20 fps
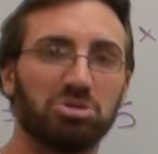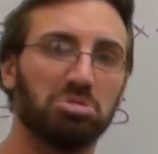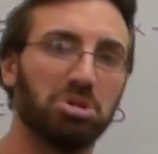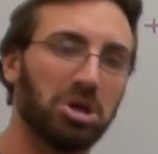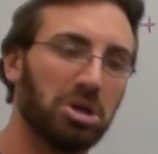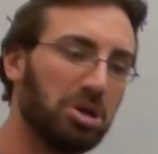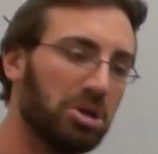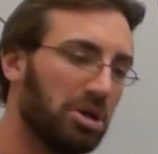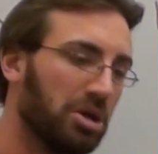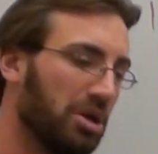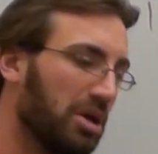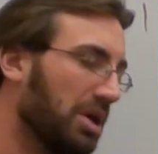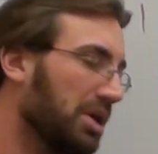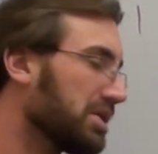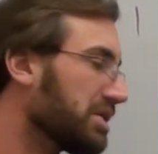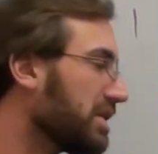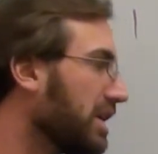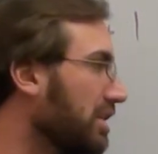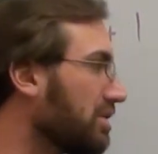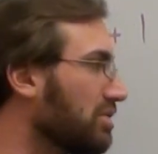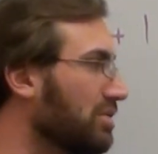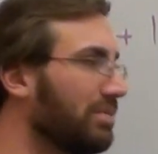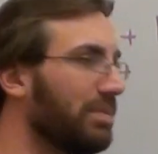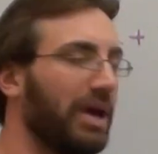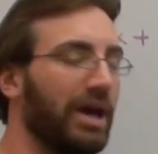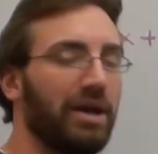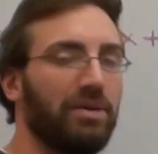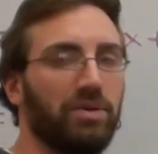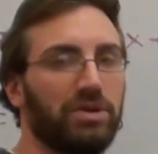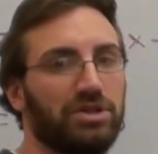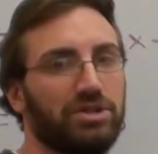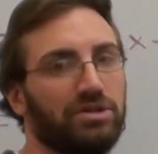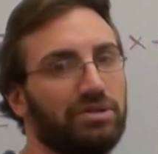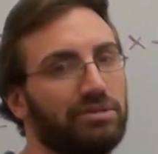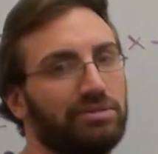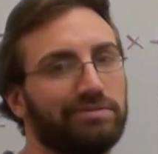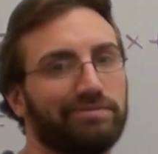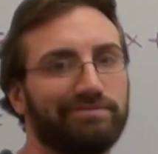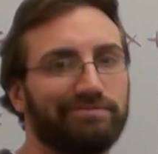but it's not too bad once you